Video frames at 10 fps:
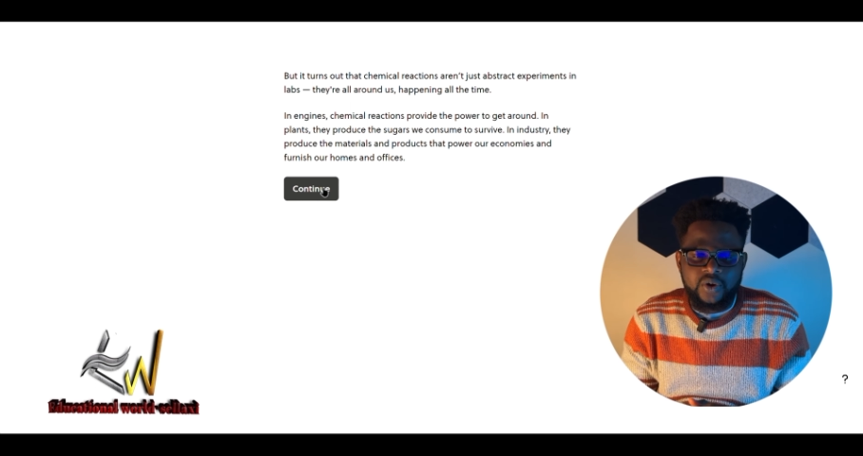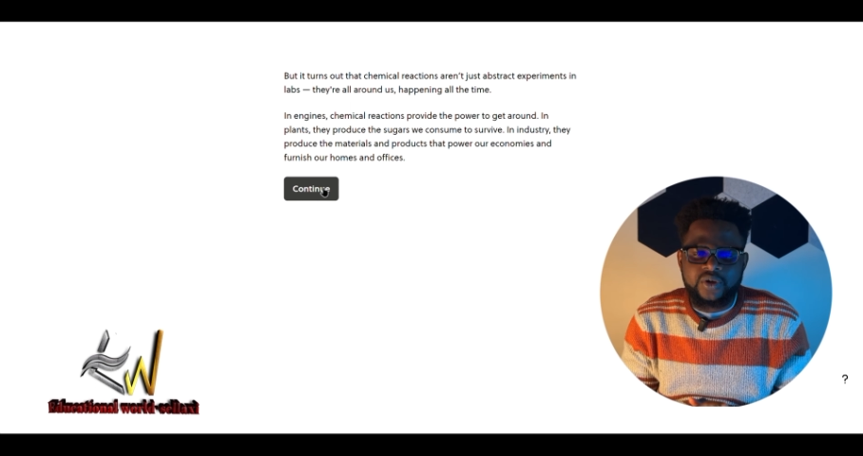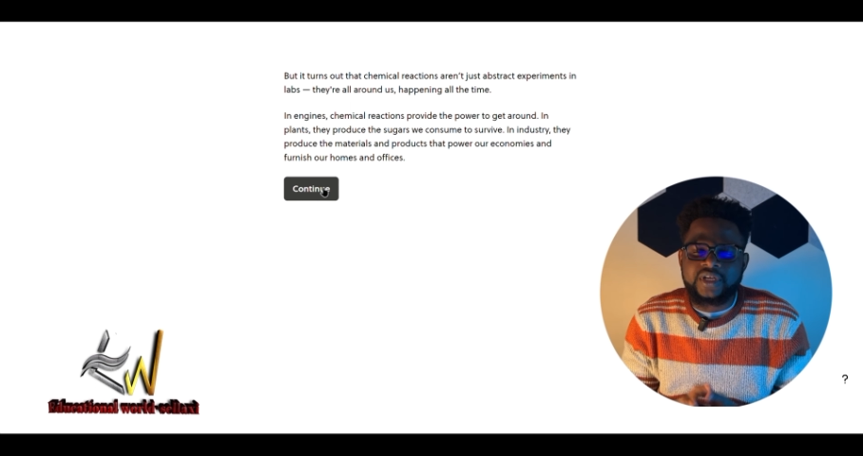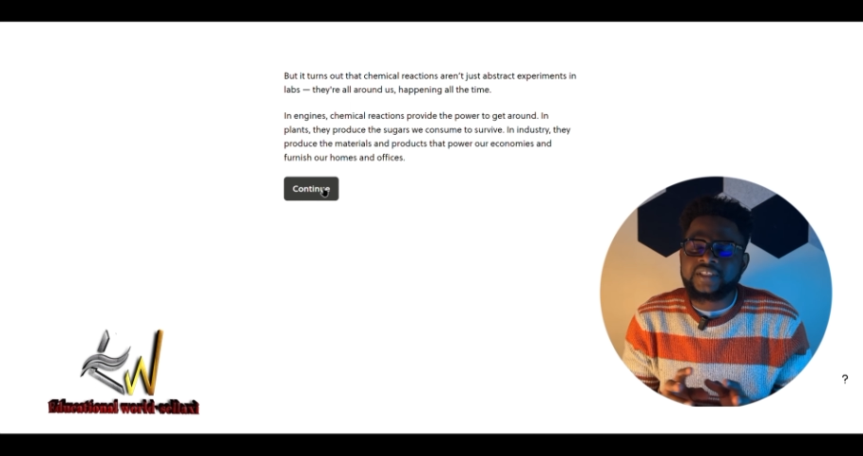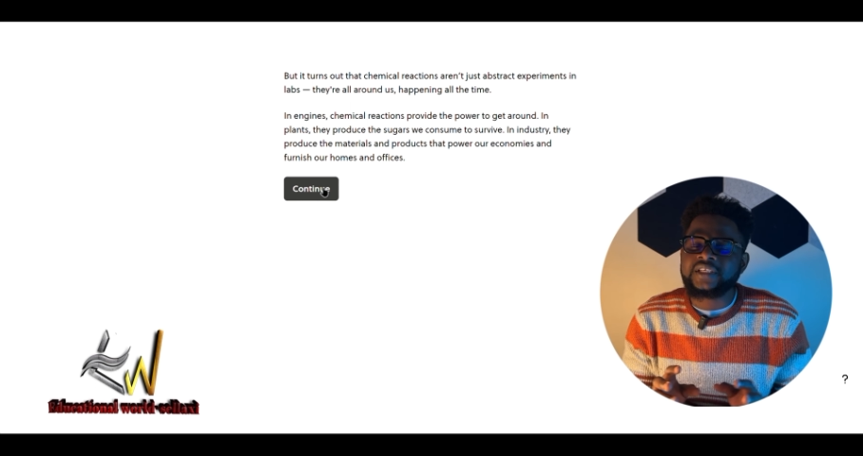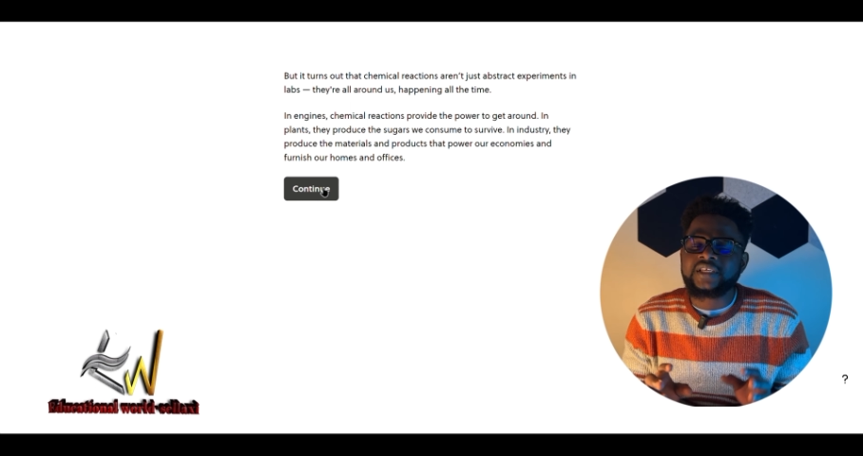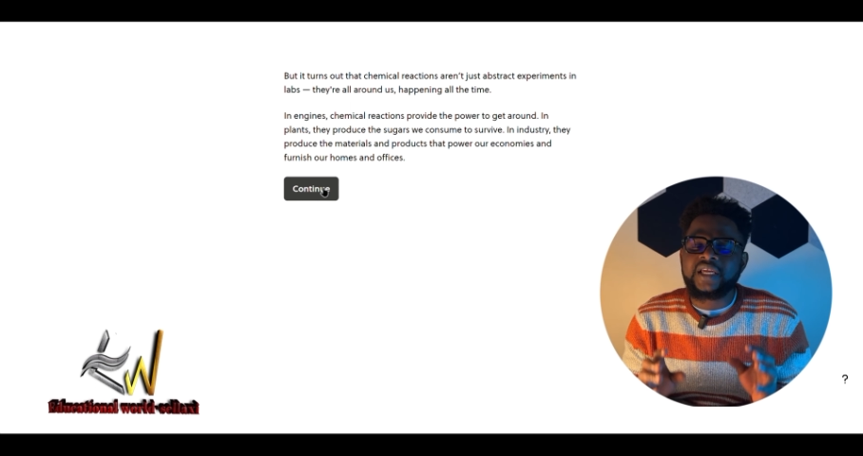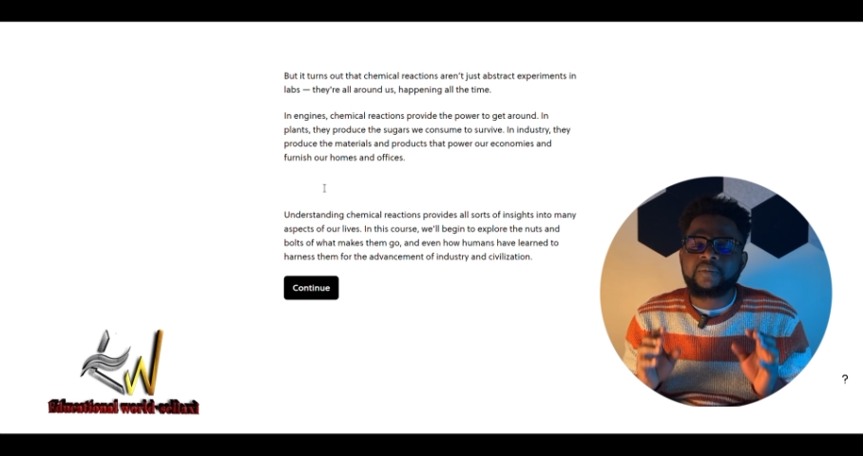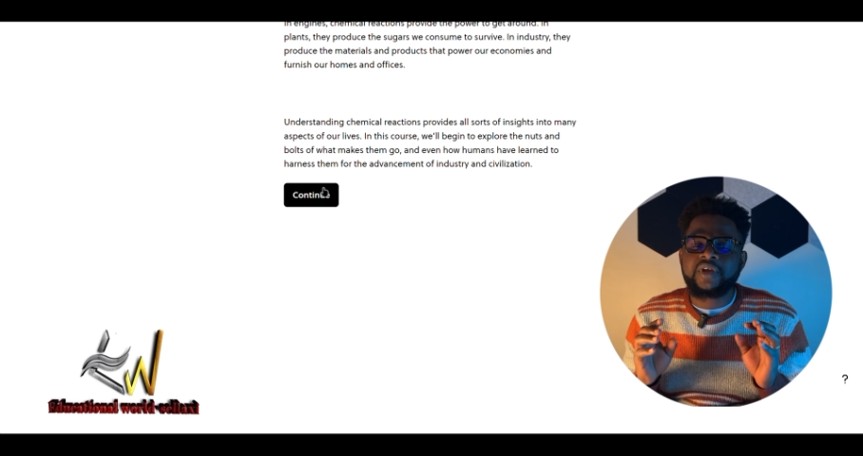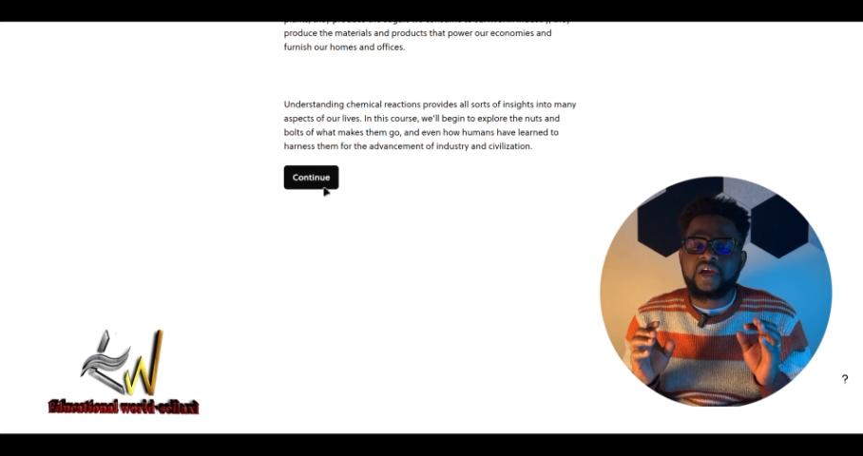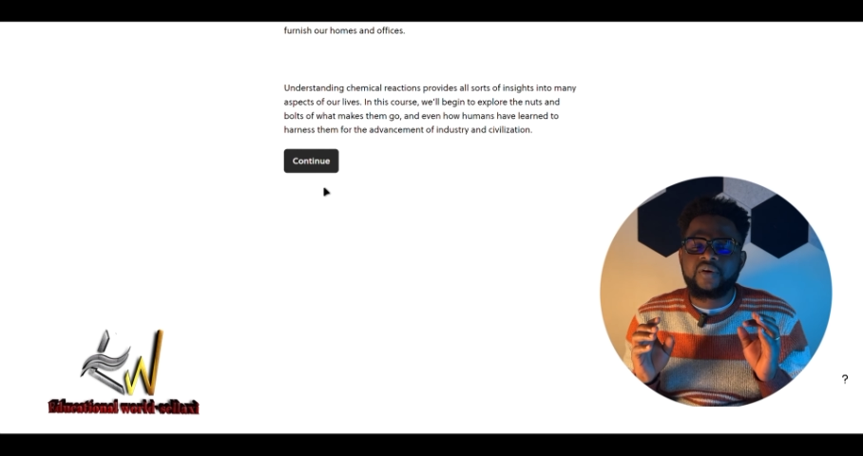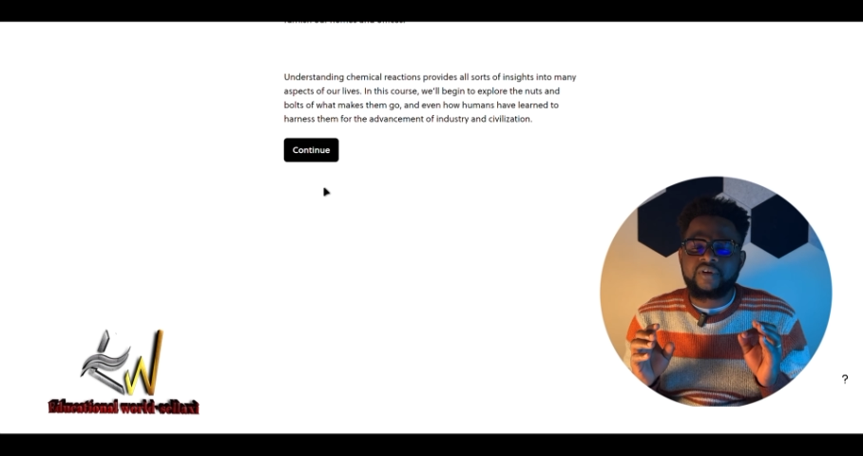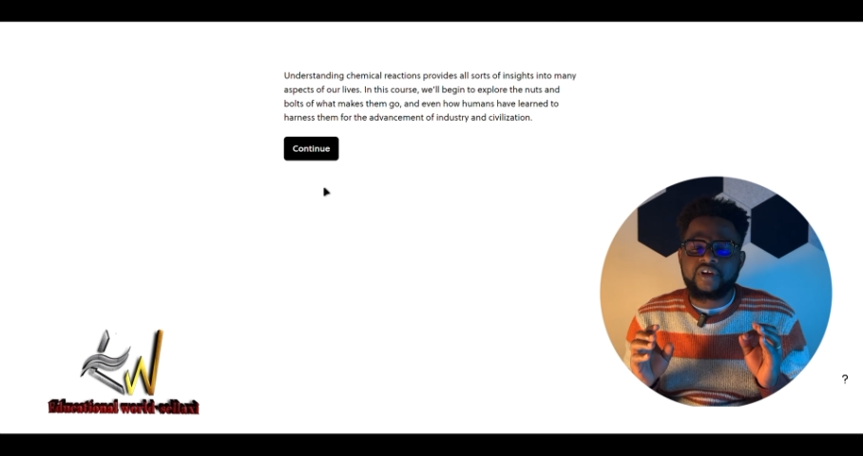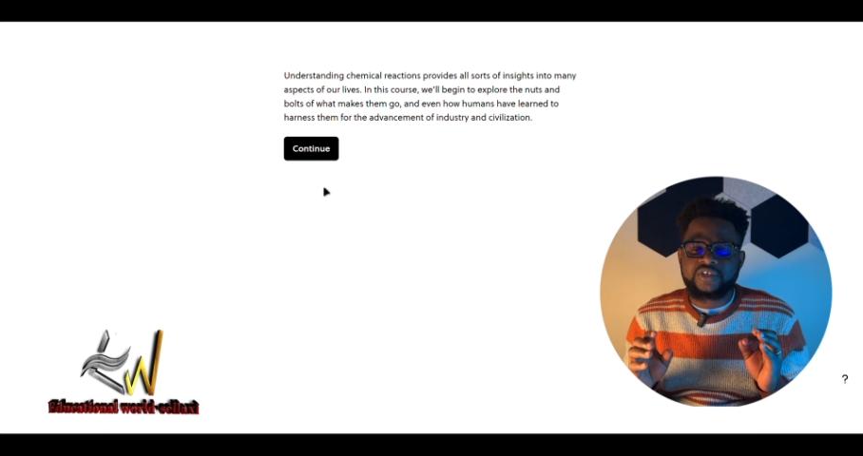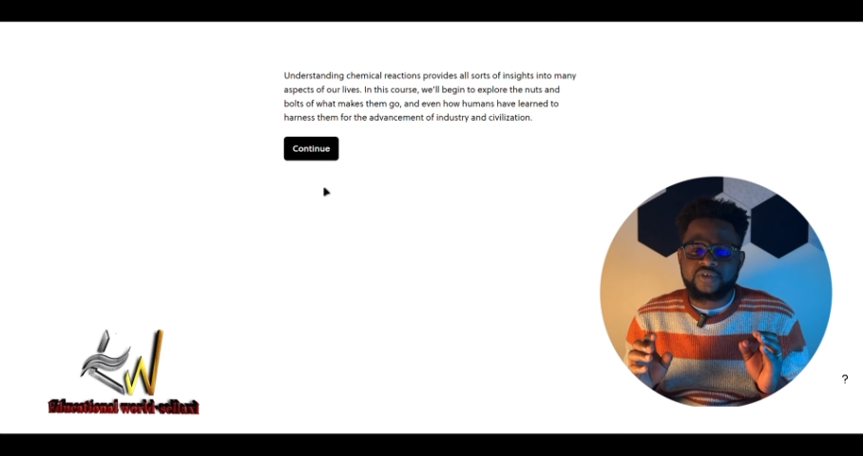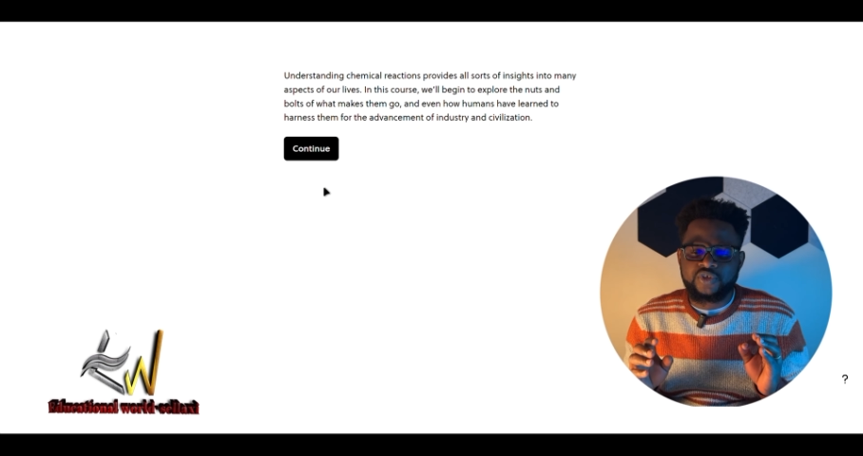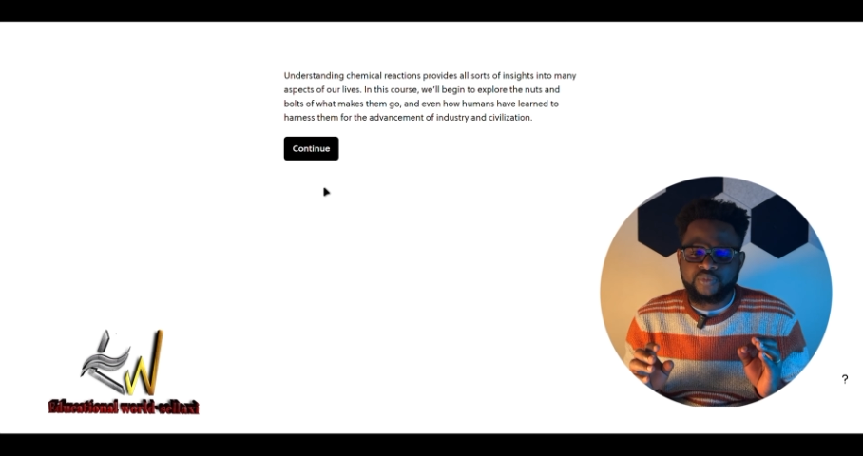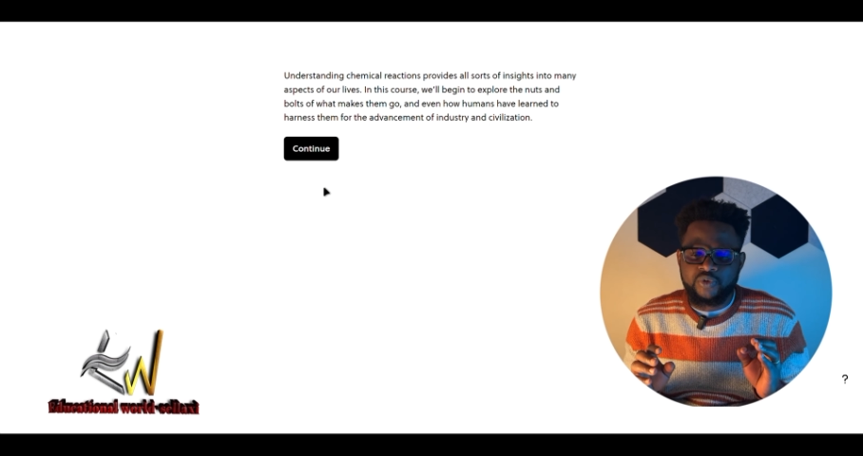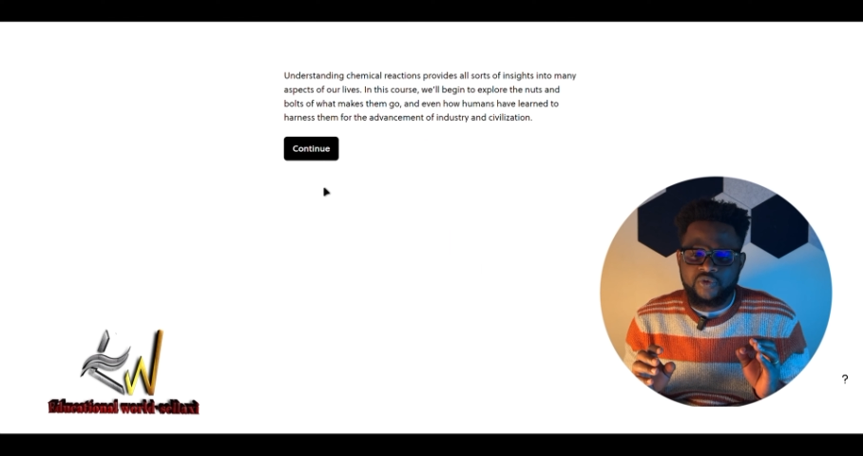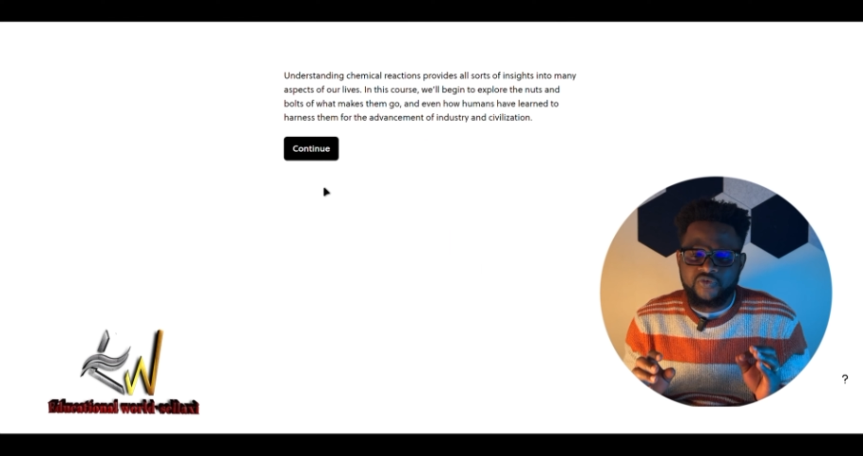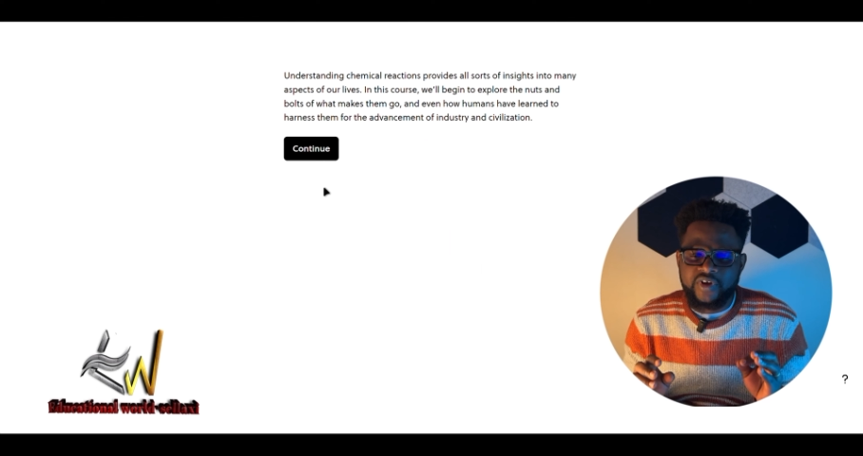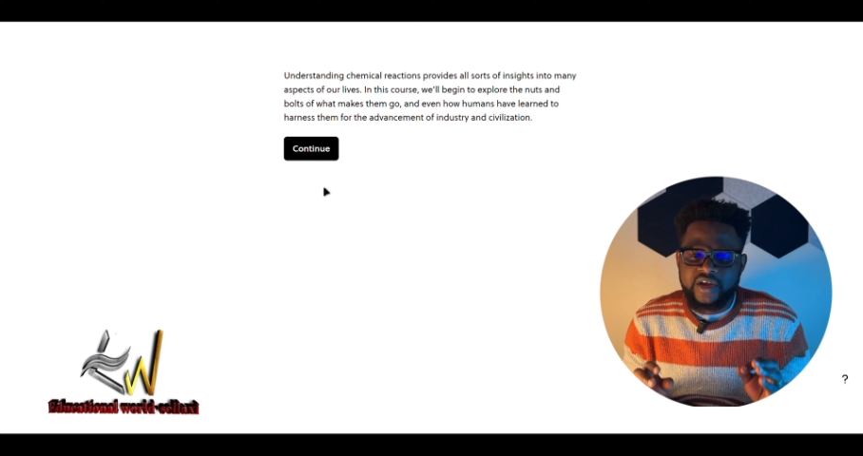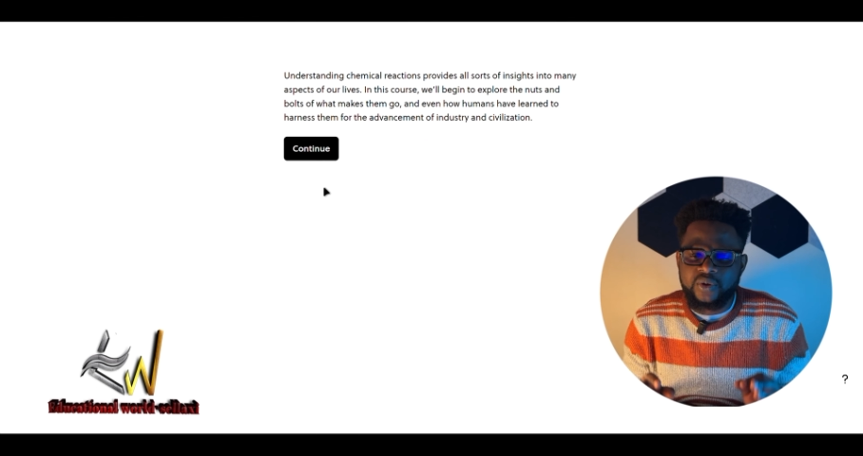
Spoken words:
understanding chemical reactions provide